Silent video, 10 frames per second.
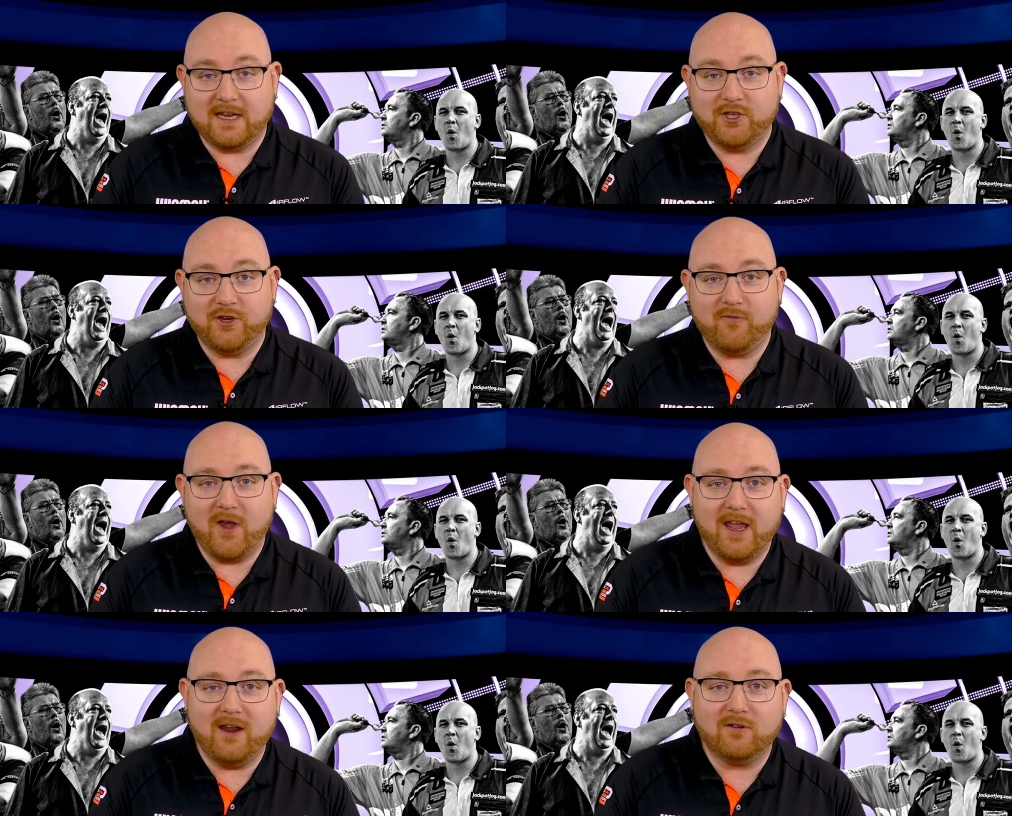Speaker 1: tuned
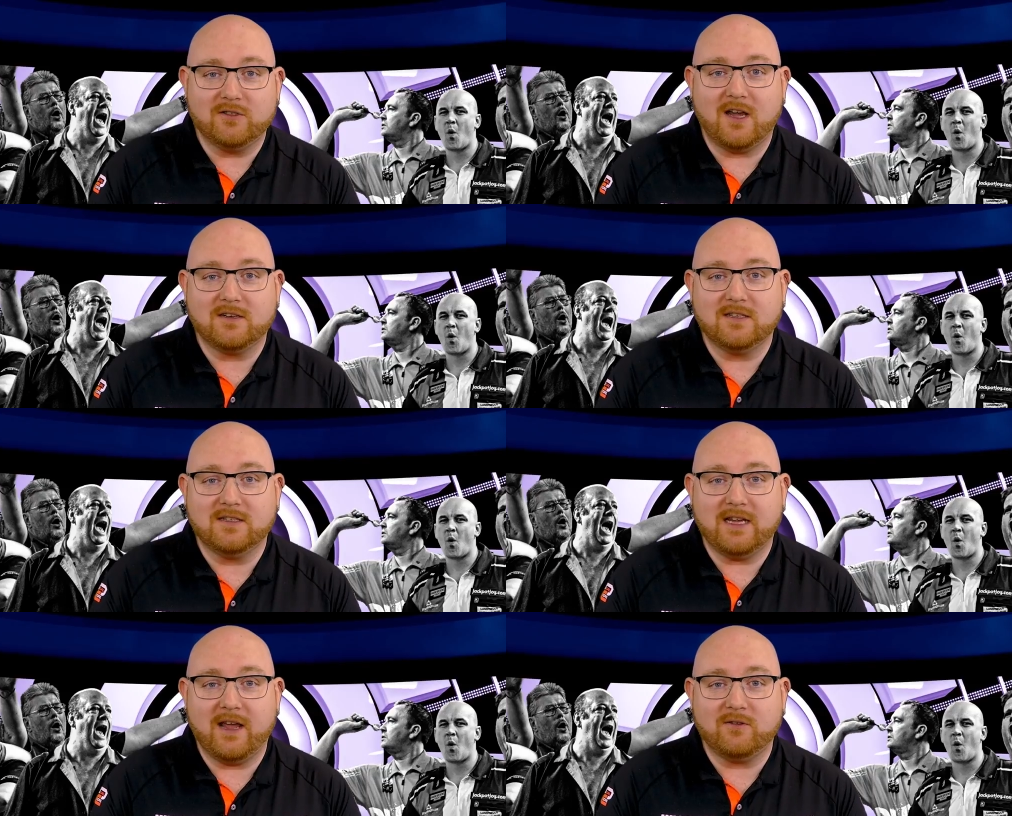right here on
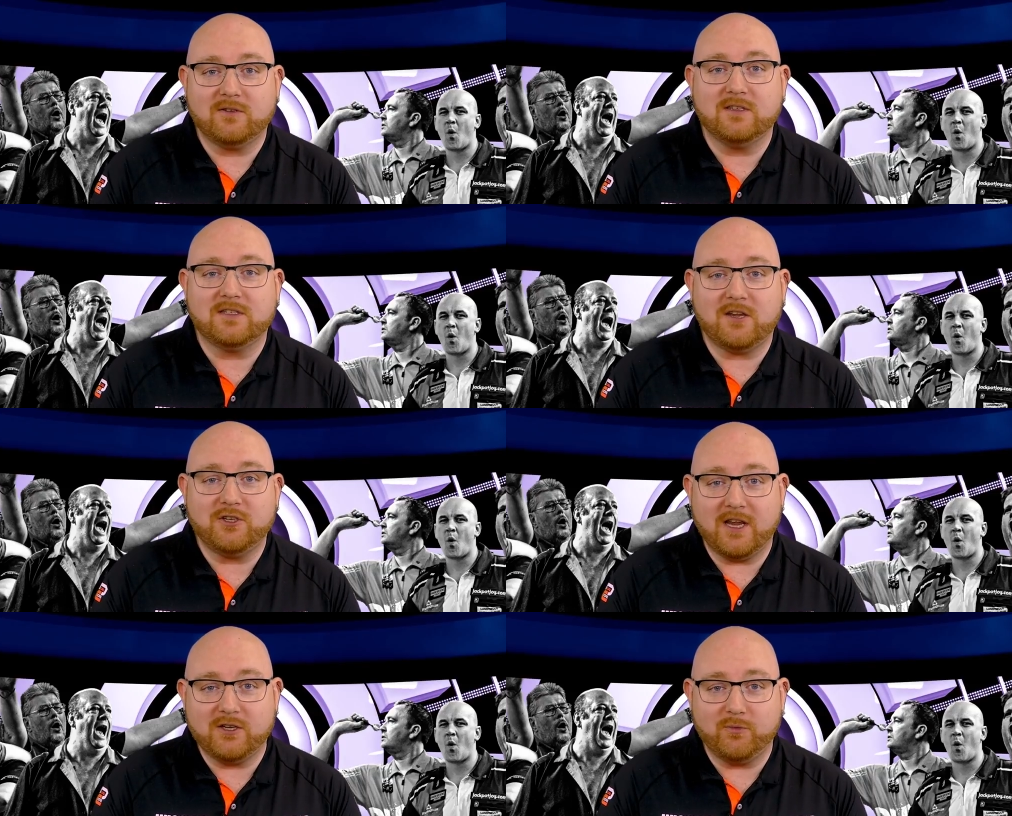Tungsten Tales in
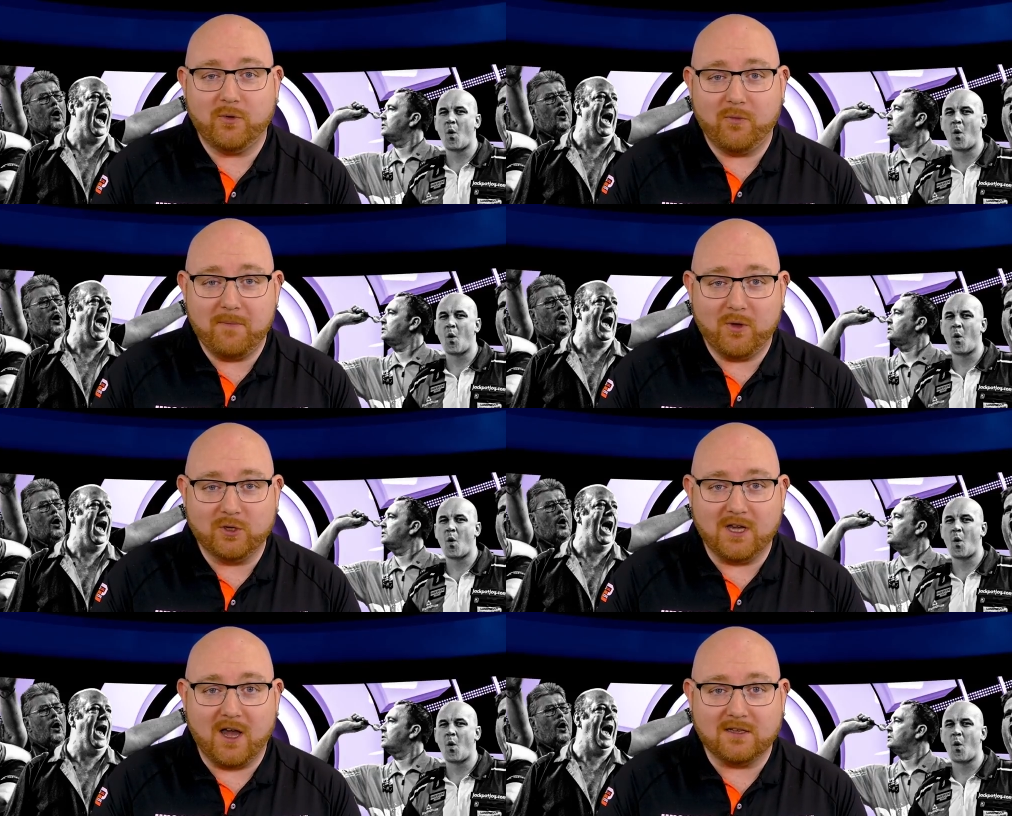association with
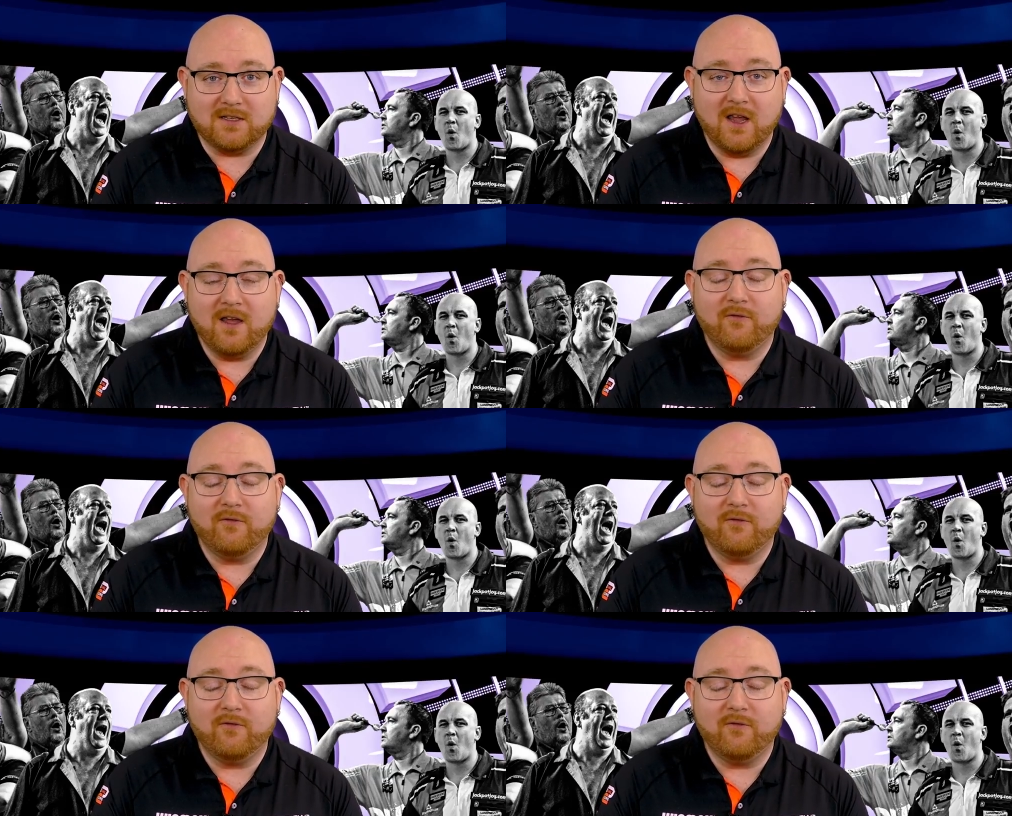Winmore Darts